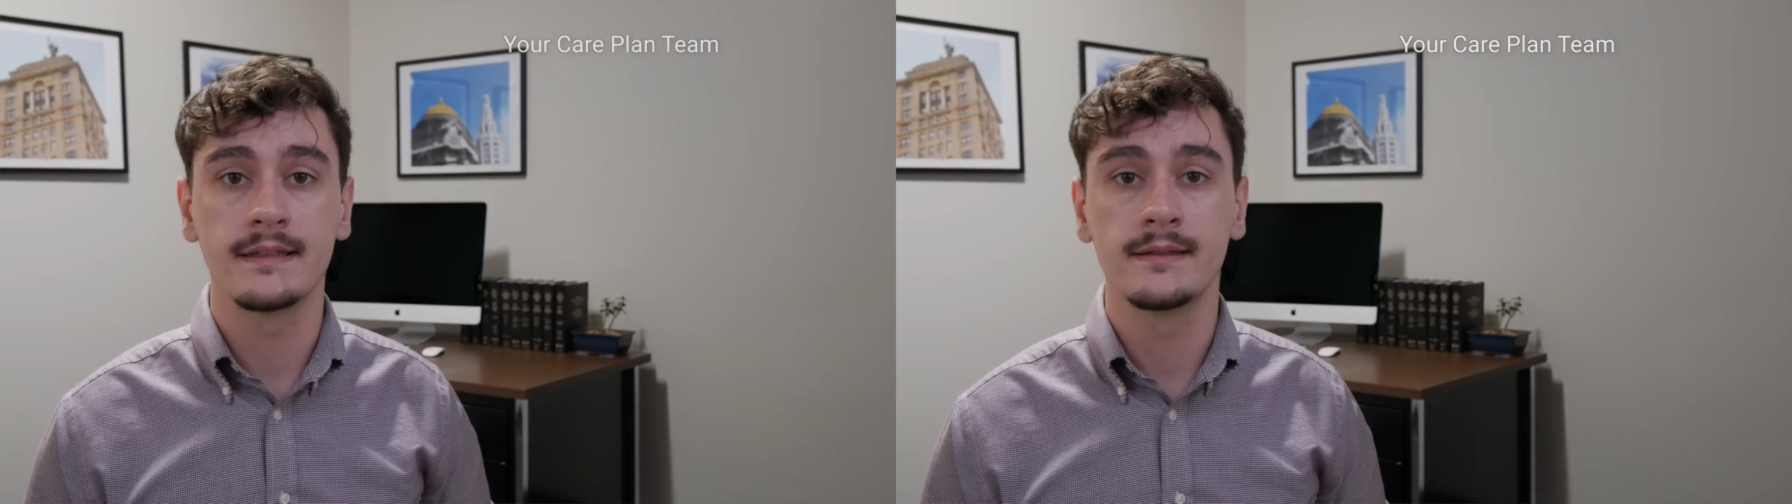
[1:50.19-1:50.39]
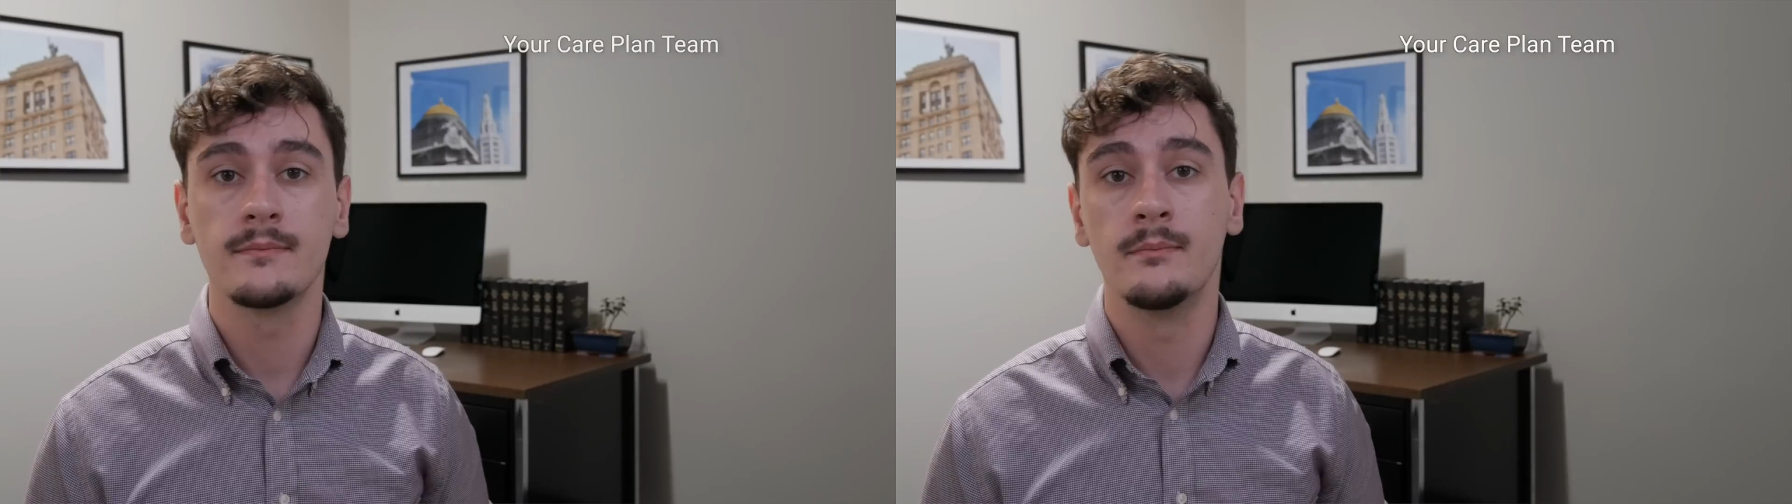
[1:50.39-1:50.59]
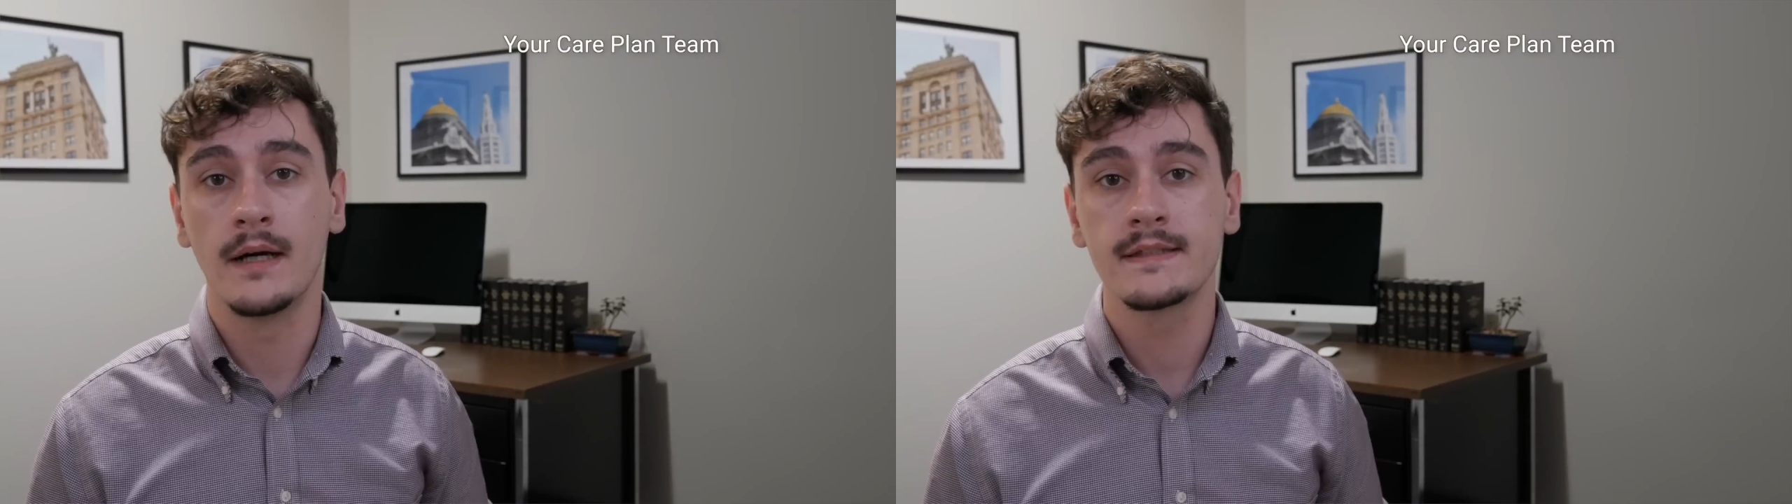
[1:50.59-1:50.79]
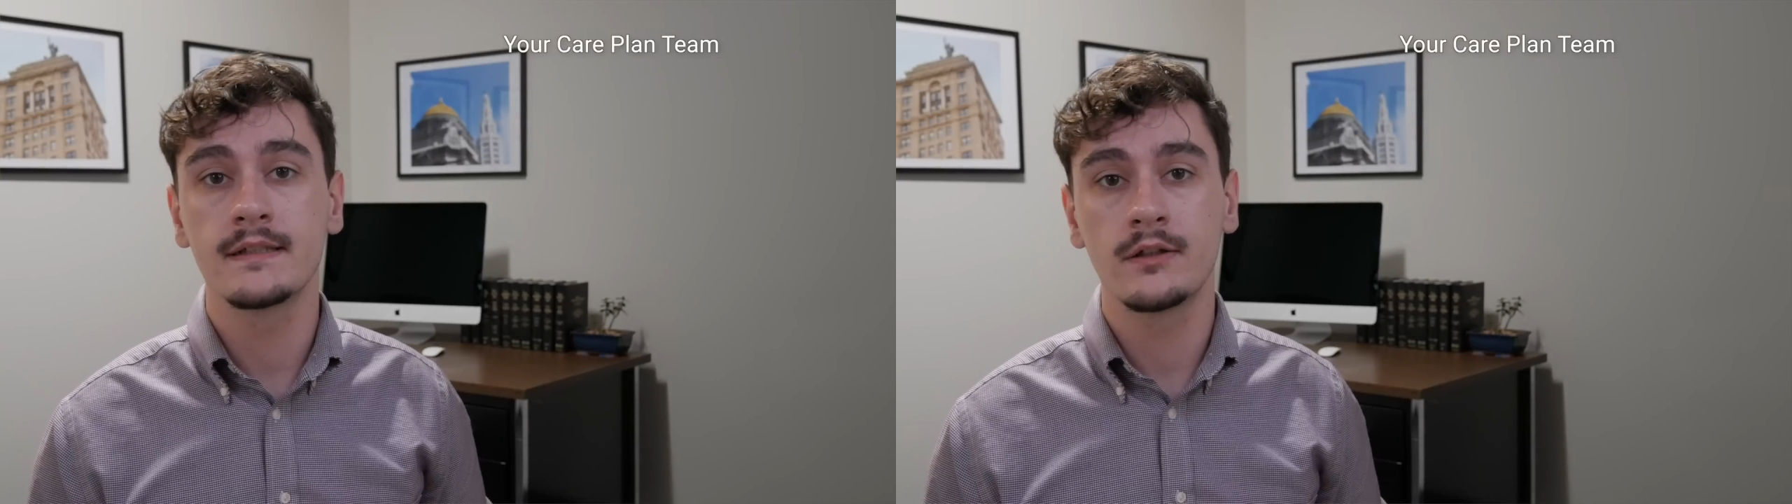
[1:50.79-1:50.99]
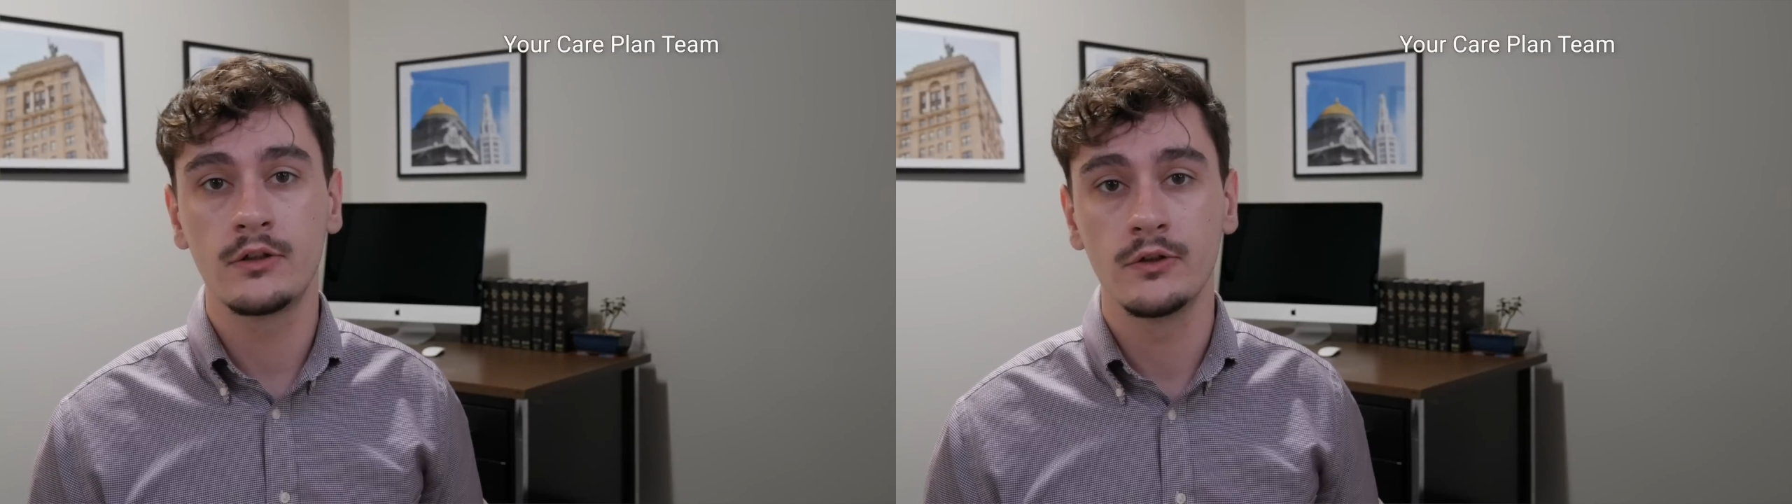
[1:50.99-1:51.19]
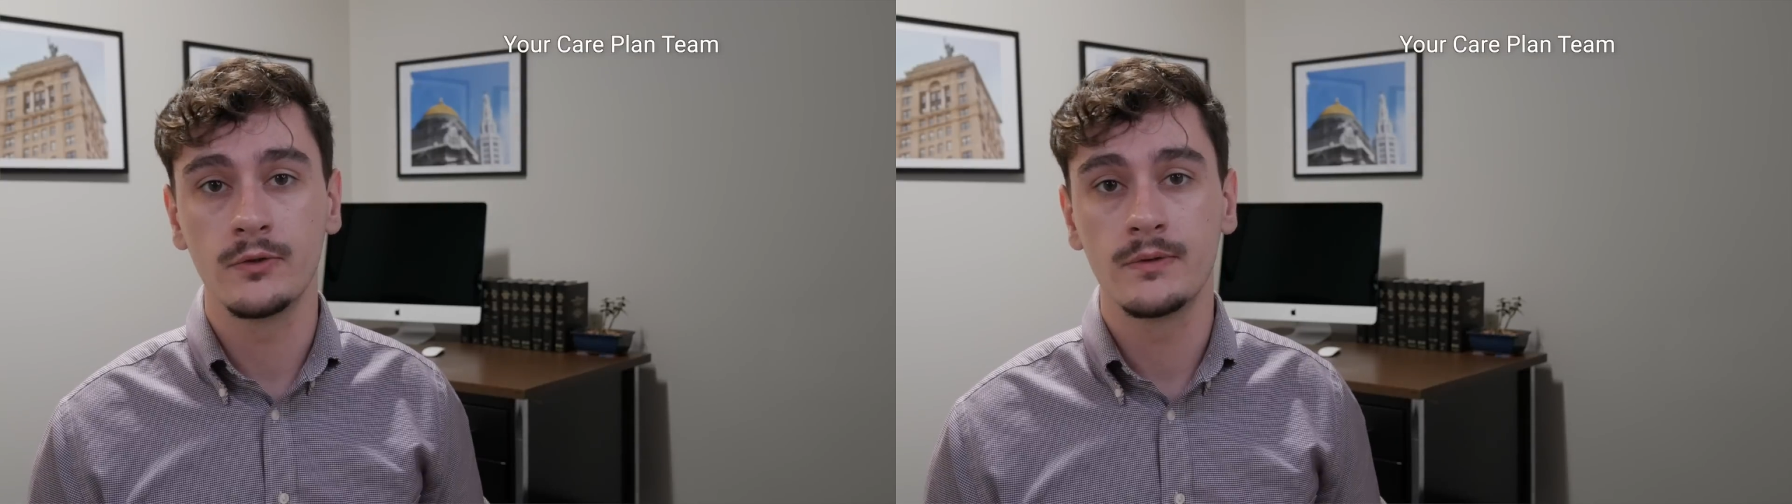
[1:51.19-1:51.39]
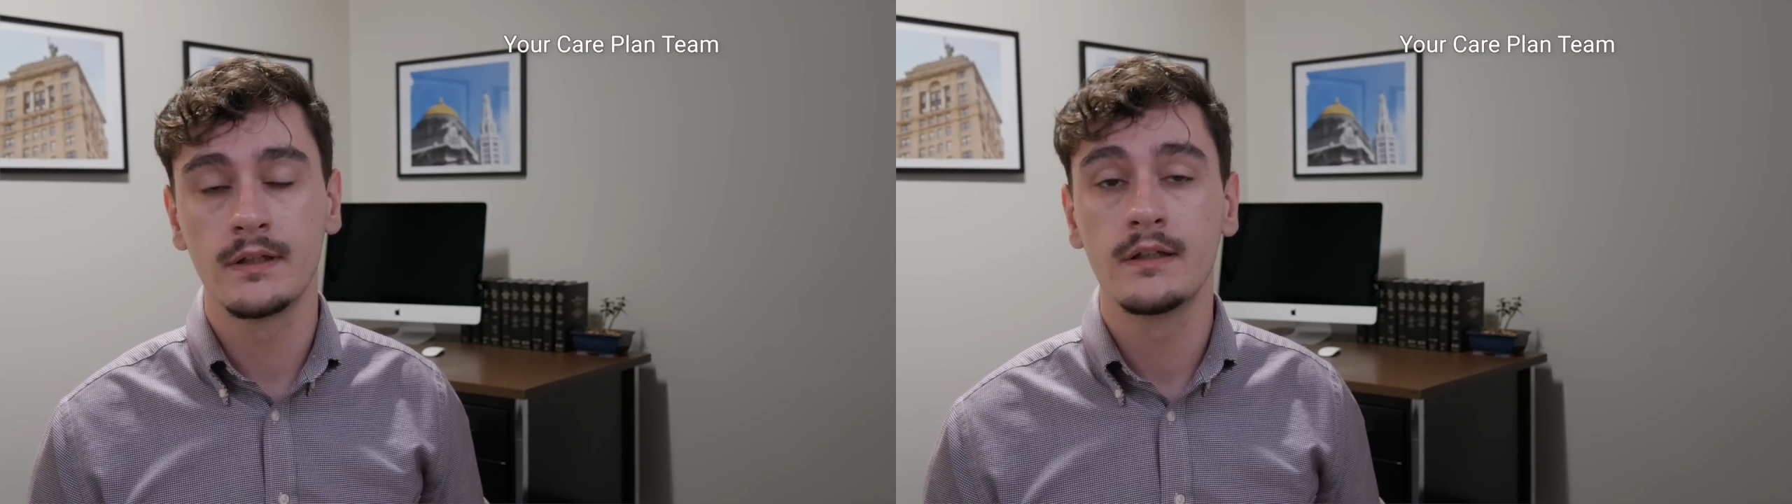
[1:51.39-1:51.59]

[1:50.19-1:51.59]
it must include